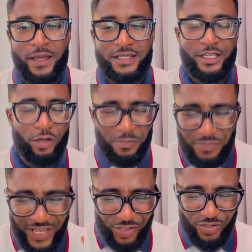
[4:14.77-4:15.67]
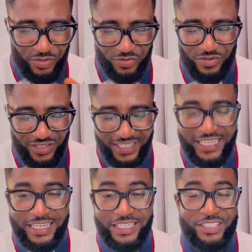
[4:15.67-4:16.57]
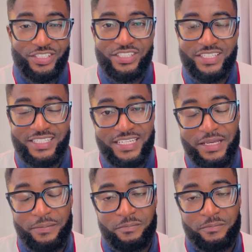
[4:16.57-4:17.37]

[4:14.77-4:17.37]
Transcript: The Lord bless you in Jesus' name.